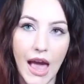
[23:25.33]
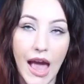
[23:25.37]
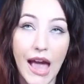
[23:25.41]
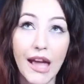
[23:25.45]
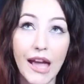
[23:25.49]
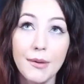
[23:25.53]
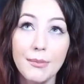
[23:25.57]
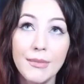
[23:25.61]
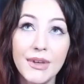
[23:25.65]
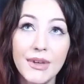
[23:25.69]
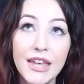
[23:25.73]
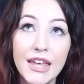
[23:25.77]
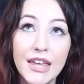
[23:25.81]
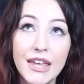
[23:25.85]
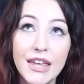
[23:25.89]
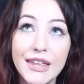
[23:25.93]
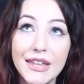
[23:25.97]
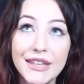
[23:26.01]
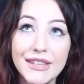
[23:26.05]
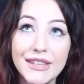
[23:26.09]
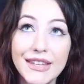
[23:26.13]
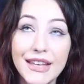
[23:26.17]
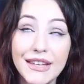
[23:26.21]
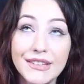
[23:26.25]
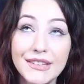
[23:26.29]
I
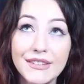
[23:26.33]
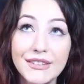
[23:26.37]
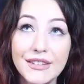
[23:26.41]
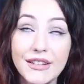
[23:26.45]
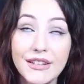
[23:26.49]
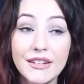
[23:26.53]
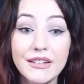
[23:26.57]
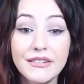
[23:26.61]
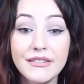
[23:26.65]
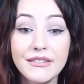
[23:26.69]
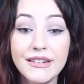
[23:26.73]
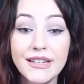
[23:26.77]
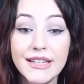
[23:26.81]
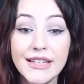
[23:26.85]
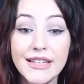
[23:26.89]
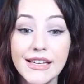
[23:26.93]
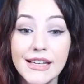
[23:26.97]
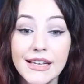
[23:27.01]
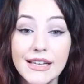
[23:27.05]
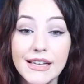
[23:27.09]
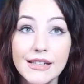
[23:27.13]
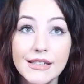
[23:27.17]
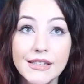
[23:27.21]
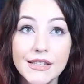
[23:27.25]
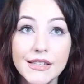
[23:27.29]
mean, that's not really
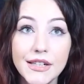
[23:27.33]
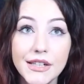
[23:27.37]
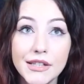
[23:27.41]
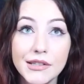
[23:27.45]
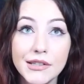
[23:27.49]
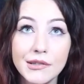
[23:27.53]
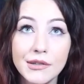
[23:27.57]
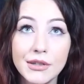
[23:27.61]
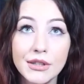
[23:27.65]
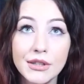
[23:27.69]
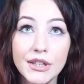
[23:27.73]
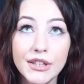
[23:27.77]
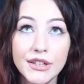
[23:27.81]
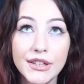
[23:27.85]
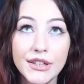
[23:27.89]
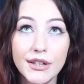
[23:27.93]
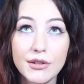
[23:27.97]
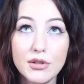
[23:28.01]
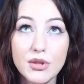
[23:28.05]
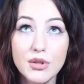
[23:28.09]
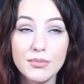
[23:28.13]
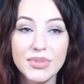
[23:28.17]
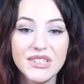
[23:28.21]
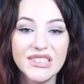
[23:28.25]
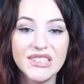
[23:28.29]
a Karakura
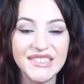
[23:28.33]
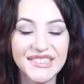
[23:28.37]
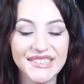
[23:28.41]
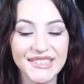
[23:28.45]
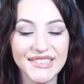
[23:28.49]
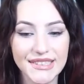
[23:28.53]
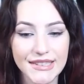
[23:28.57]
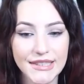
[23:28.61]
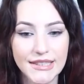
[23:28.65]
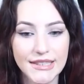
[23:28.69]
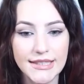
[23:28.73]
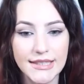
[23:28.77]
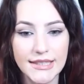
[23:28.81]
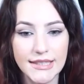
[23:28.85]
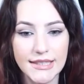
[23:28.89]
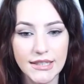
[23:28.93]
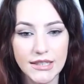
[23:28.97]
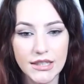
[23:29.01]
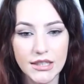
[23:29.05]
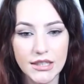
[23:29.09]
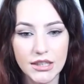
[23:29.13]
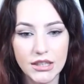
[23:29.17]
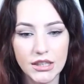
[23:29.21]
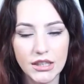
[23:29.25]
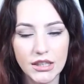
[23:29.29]
town, but
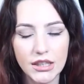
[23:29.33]
still.